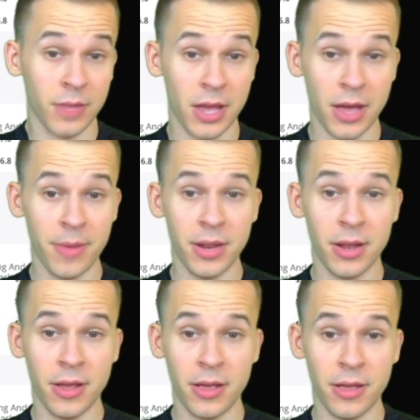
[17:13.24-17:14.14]
I mean,
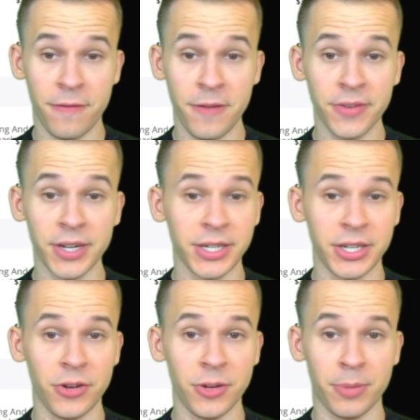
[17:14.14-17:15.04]
if he's going to
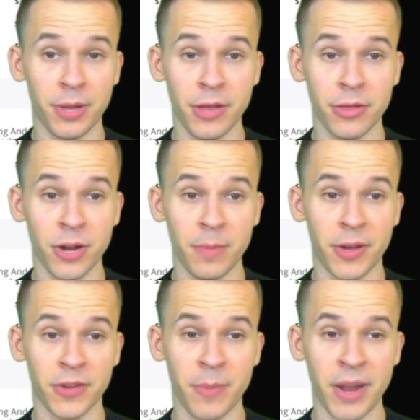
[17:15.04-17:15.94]
continue to play 30
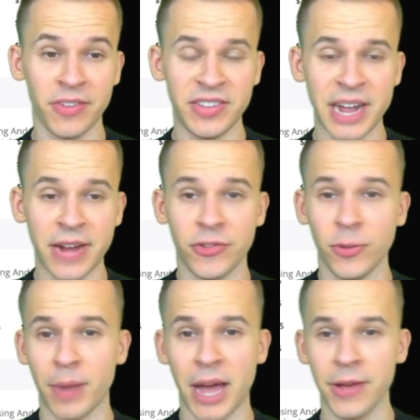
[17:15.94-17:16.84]
plus minutes, he's not a
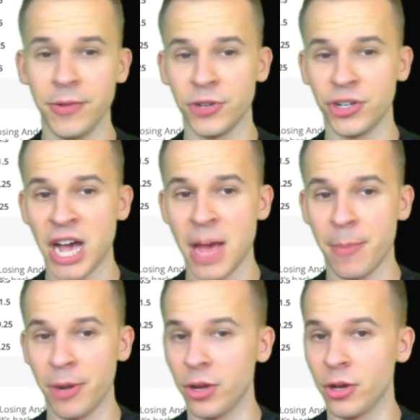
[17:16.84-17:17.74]
super high usage guy,
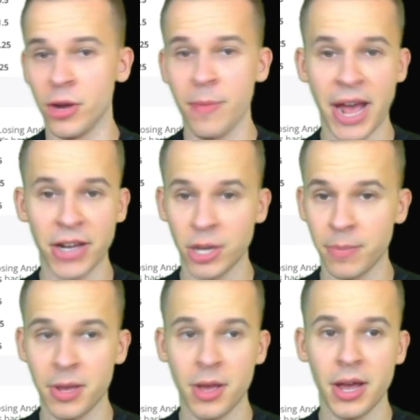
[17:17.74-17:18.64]
but good
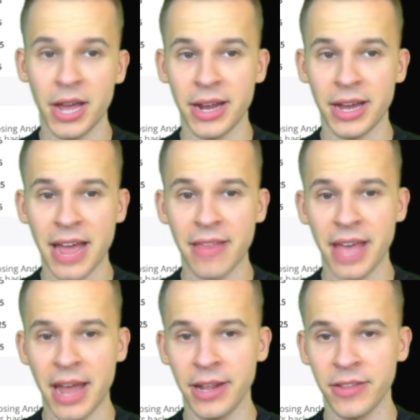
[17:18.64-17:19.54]
matchup. Again, a guy that
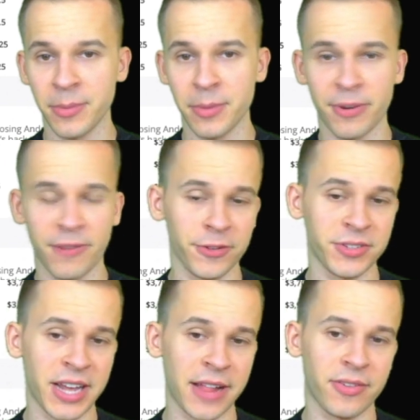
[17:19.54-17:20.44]
can get some of the peripheral
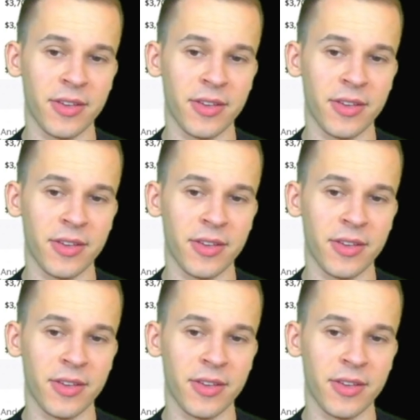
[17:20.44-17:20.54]
stats.